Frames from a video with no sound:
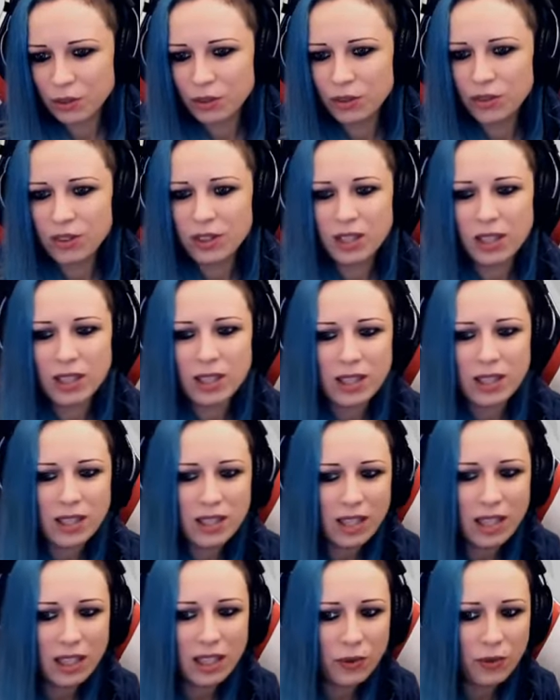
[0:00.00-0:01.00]
Good thing
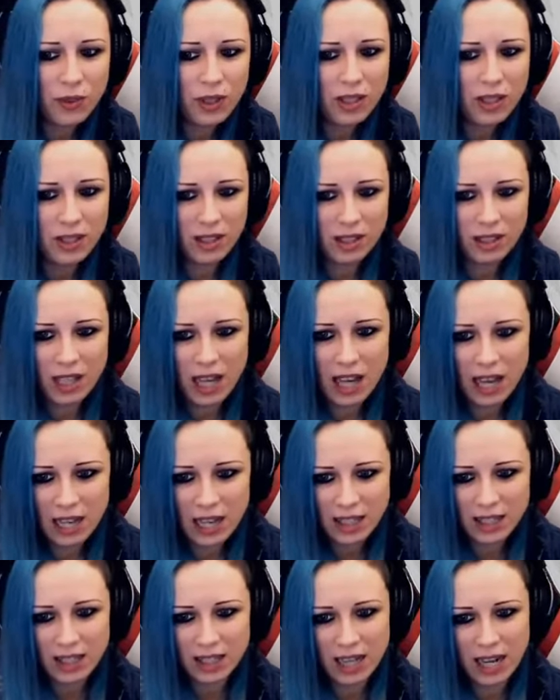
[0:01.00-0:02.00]
is that Queen still
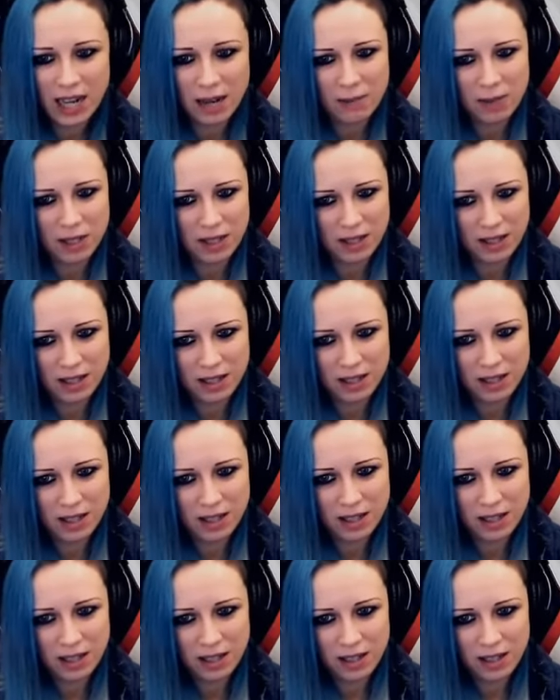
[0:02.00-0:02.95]
has the ability.